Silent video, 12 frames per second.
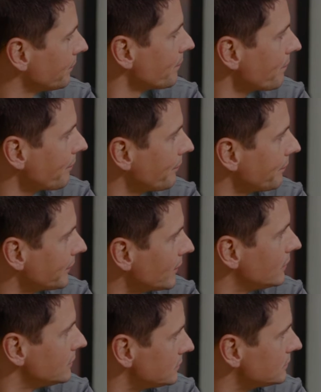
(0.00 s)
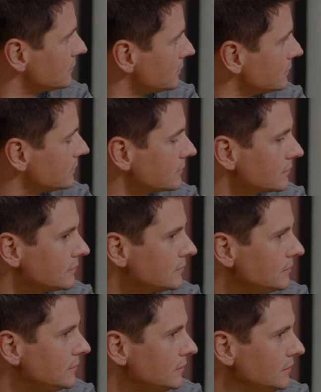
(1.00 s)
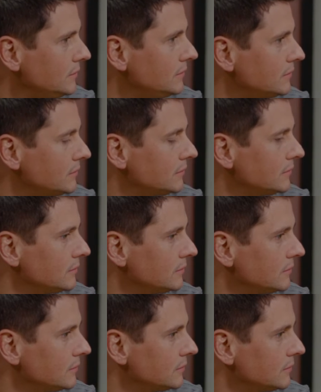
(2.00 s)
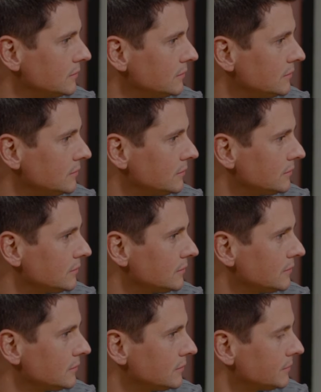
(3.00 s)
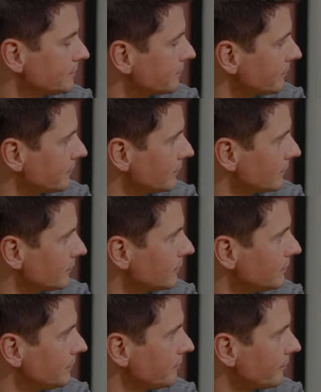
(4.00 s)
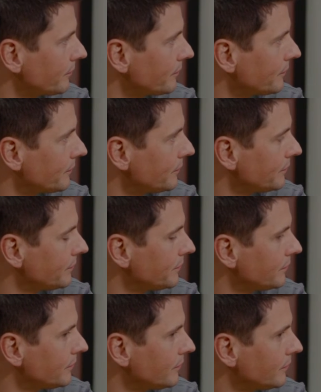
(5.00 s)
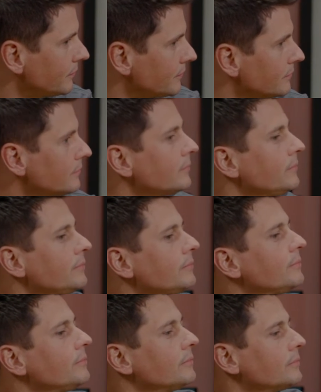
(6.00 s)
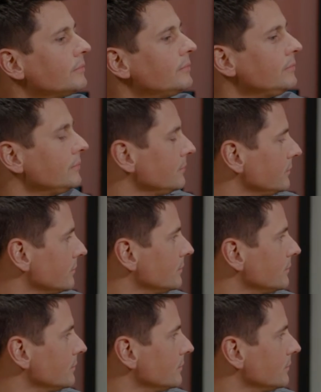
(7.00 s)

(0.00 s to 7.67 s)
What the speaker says: [no speech]